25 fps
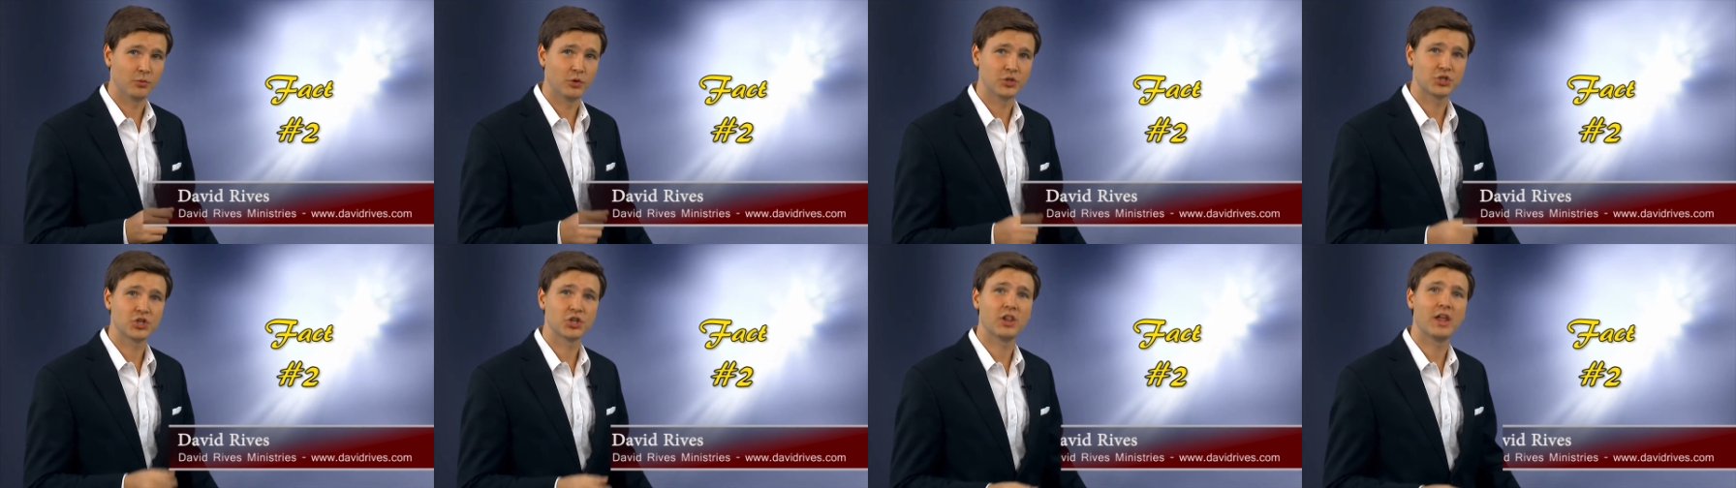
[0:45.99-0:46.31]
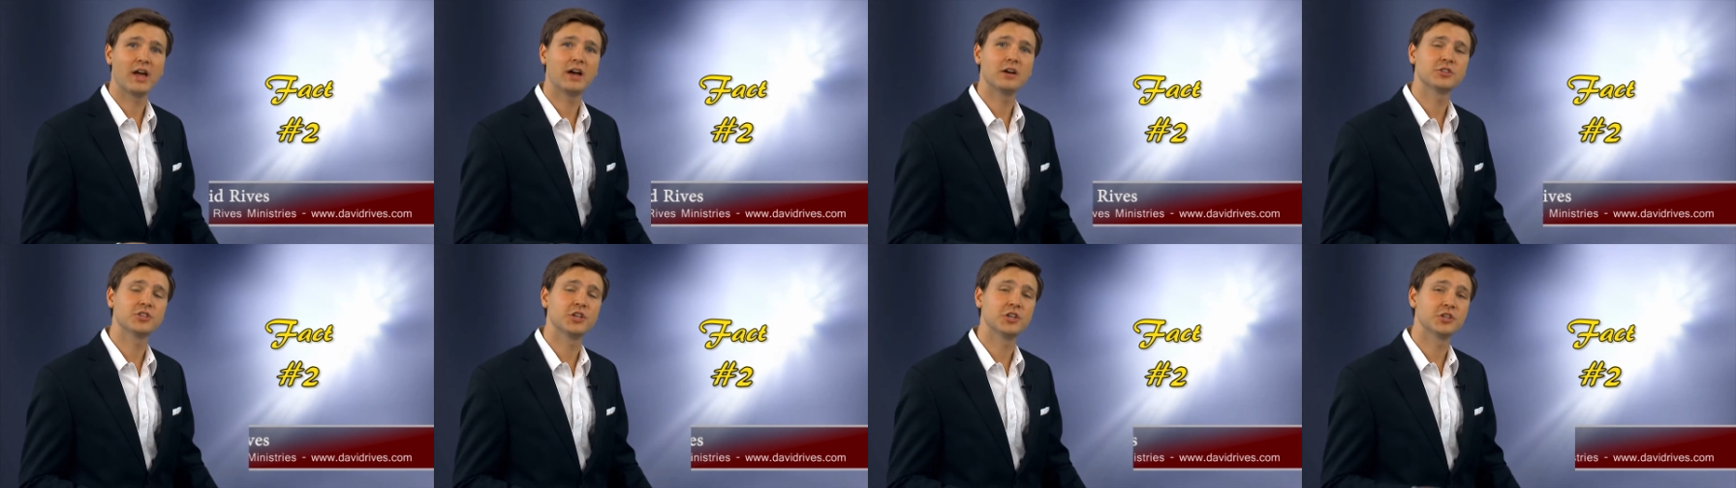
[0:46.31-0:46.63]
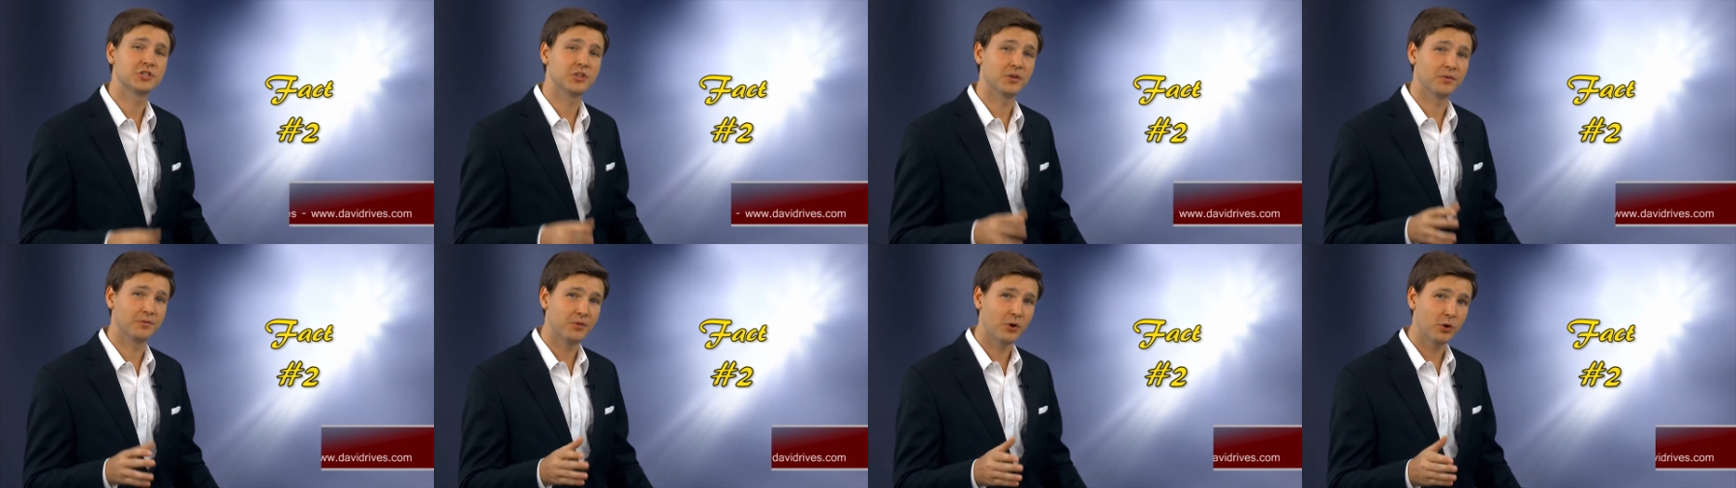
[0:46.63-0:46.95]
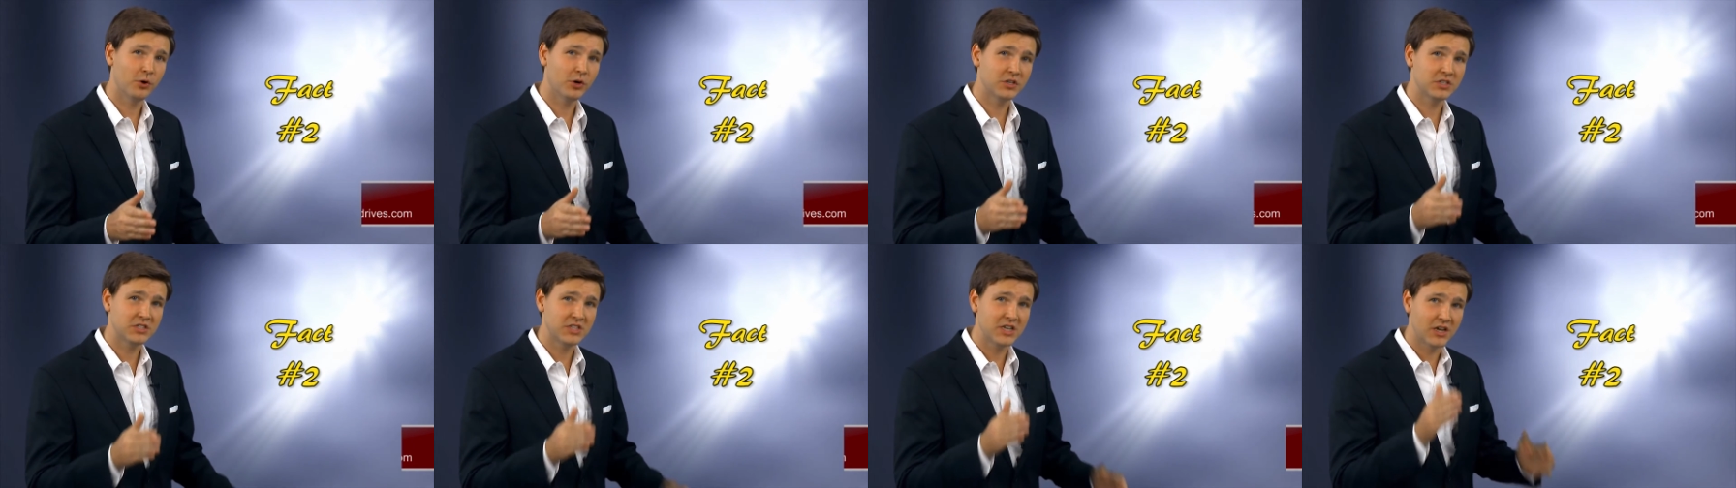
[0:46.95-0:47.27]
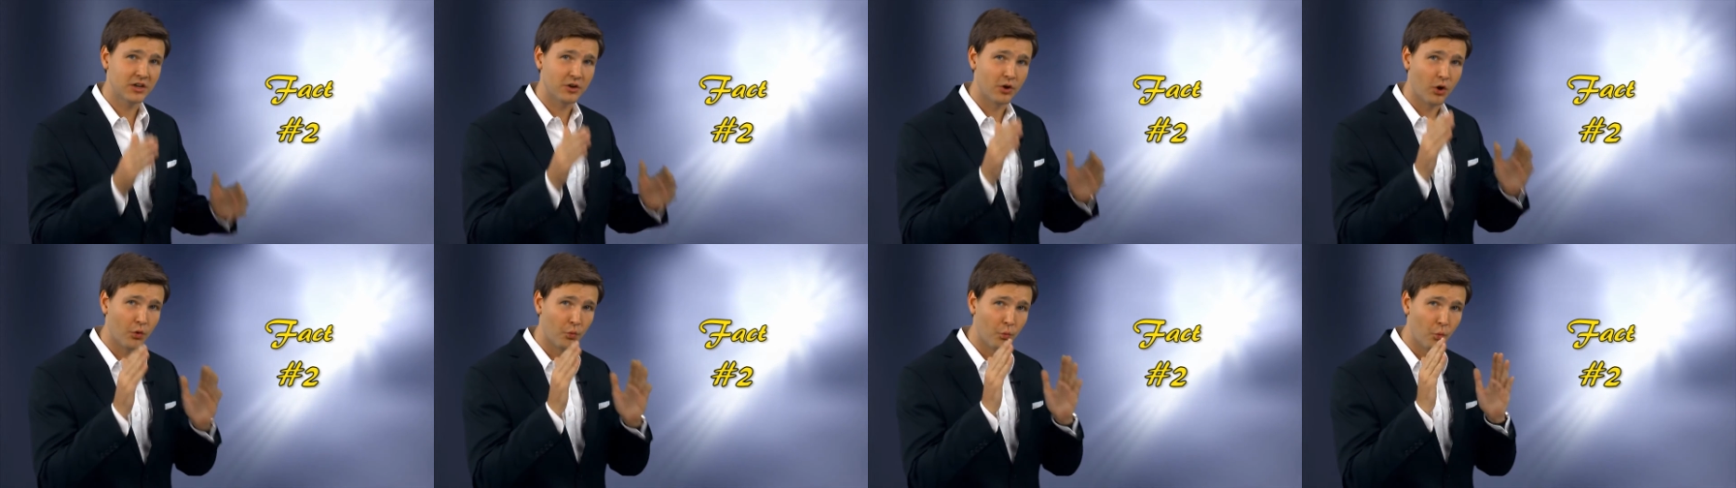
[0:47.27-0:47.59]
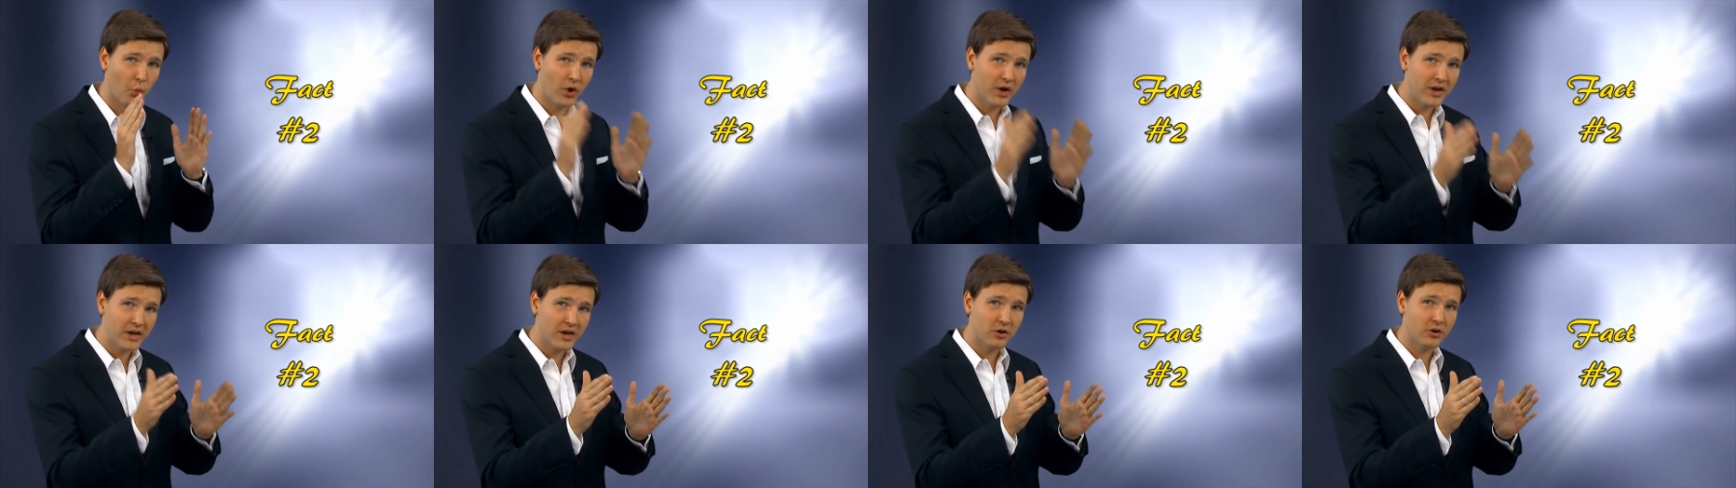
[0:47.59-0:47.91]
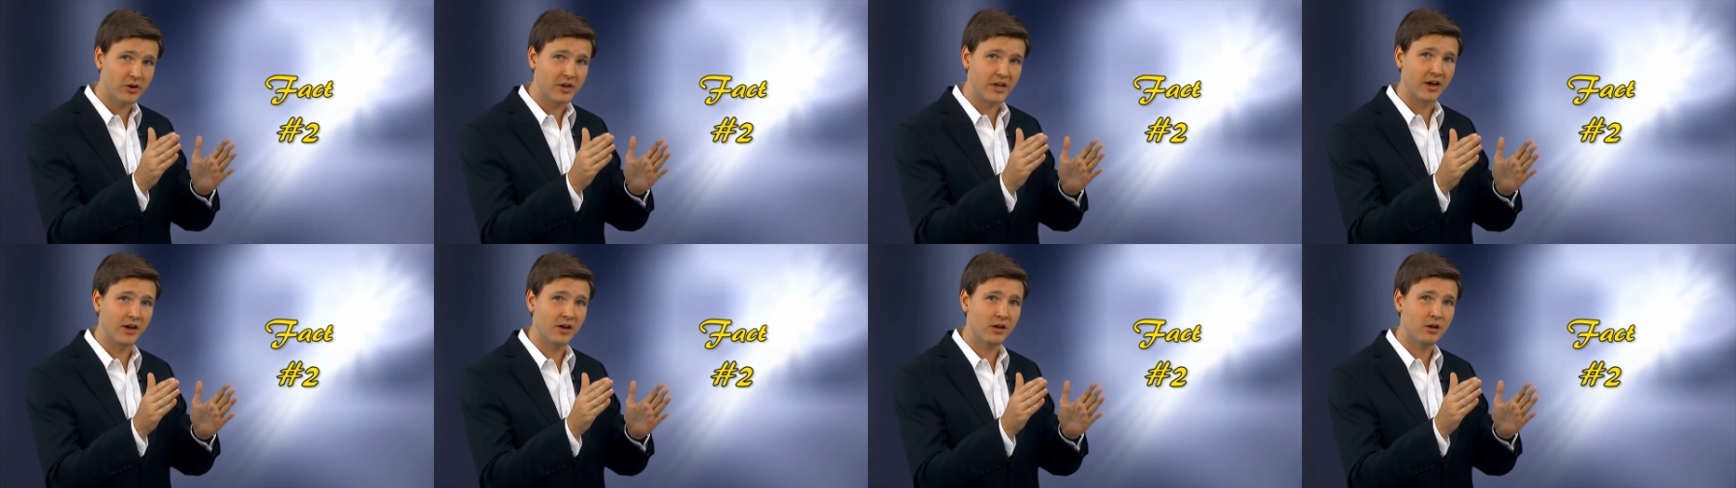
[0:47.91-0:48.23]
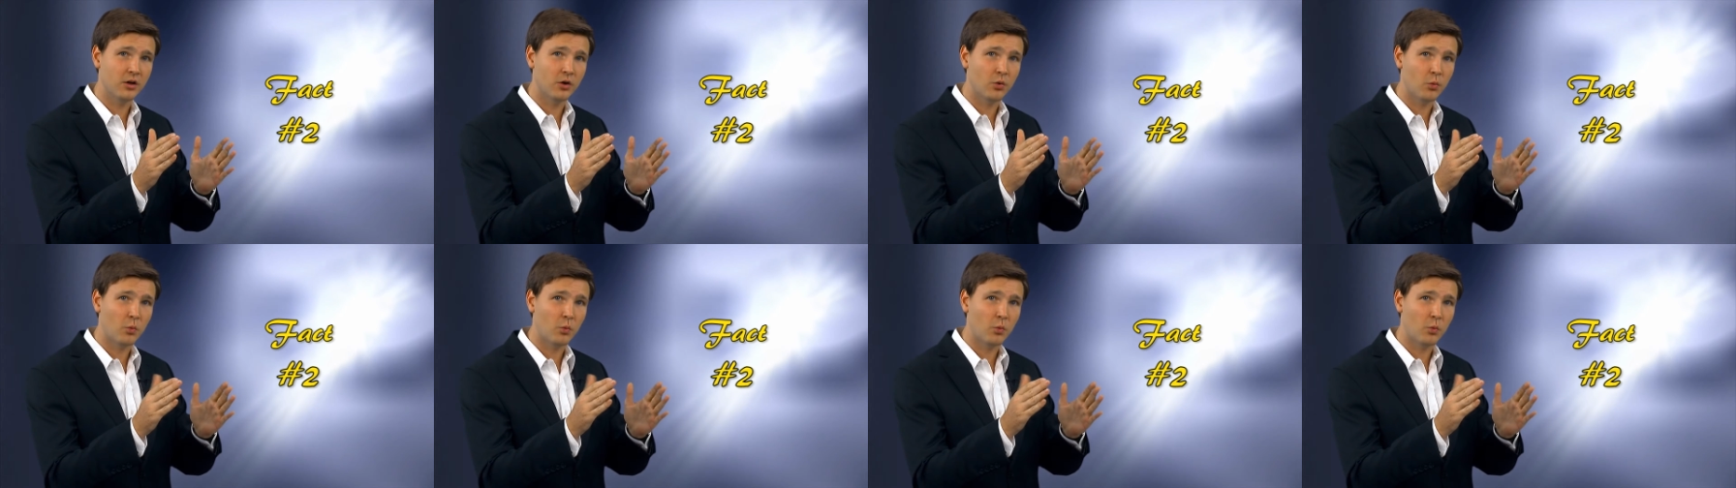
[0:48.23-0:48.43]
which allows us to focus in on one area